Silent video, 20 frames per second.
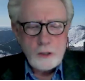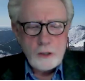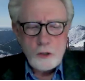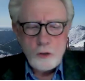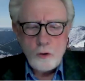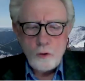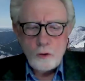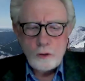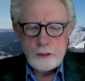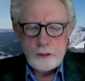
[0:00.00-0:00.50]

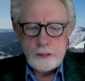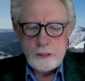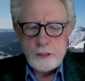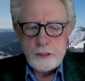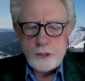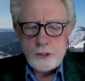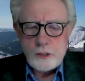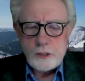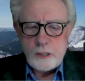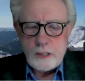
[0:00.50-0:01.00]
Gold
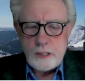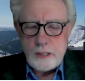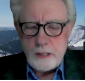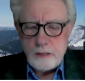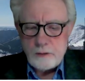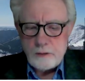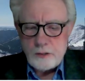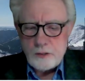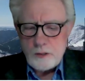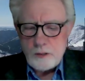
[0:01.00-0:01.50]
just
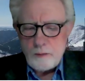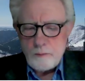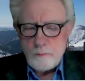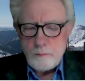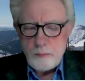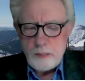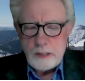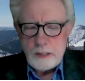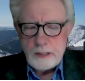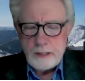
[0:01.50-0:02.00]
announced
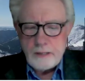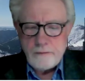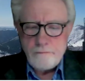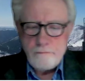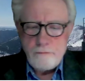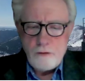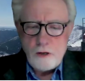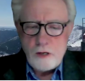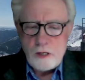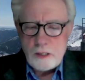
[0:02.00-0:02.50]
some
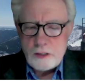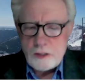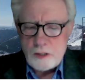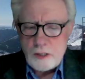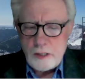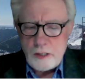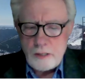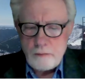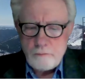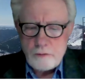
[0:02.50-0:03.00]
very
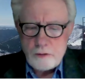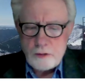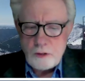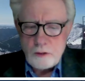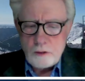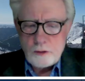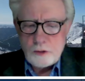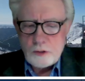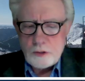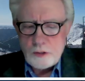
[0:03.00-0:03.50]
exciting
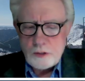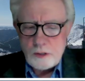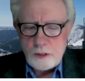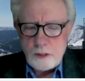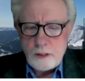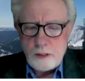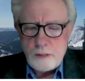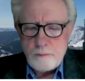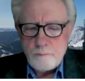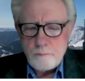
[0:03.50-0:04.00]
results
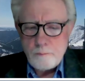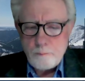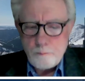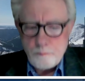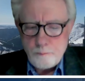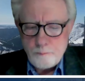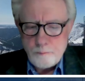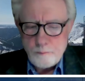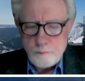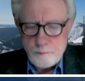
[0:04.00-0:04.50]

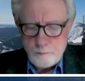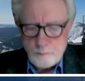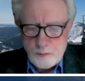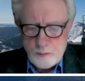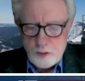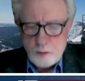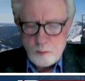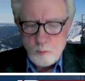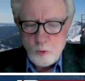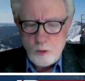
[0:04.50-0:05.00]

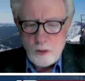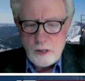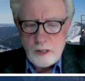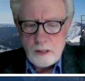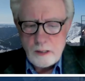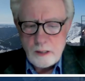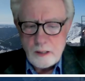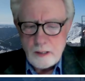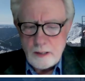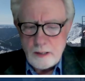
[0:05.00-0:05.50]
this
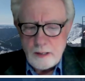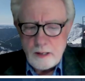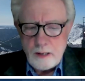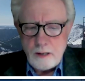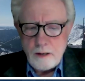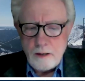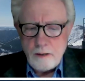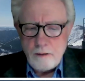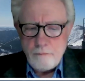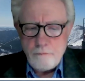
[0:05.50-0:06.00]
morning
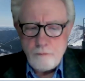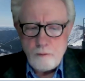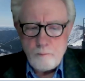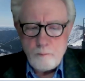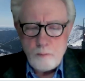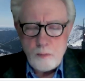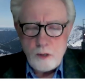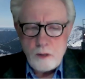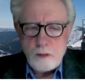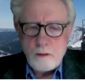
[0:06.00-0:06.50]
from
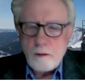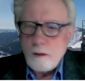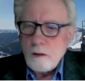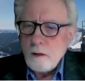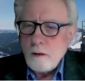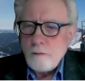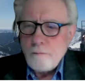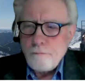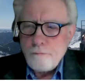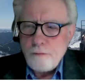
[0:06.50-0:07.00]

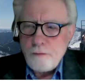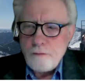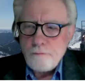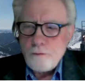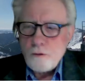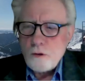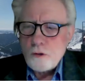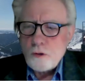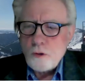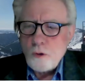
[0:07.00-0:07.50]
the
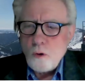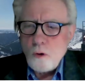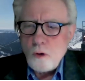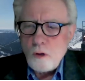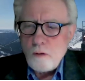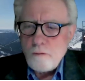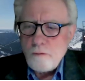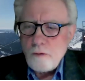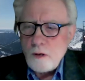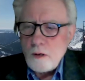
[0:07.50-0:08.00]
first
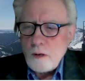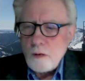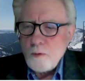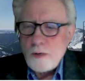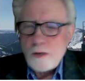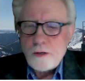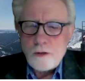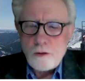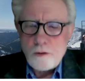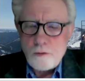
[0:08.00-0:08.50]
hole of our
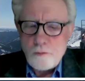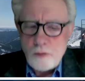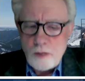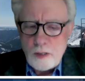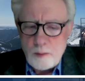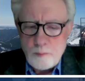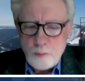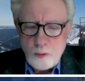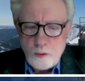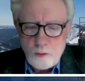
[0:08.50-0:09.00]
winter
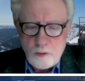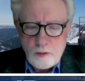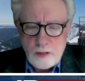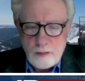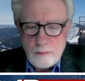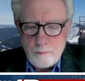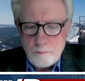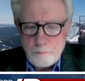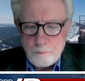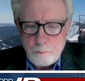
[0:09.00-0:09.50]
drilling
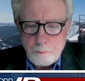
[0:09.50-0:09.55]
program.